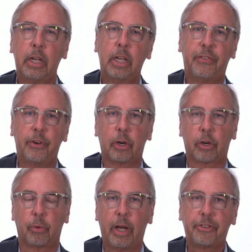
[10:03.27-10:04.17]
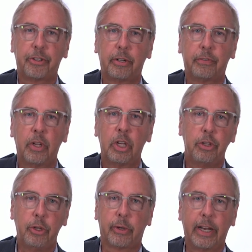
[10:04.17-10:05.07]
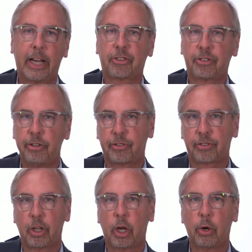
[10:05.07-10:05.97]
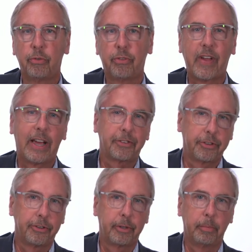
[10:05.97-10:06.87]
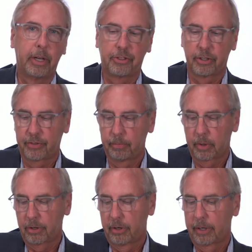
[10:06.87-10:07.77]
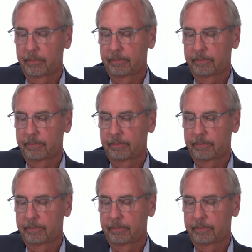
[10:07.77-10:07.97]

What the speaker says: if you're aggressive, you can actually slow vascular dementia from occurring.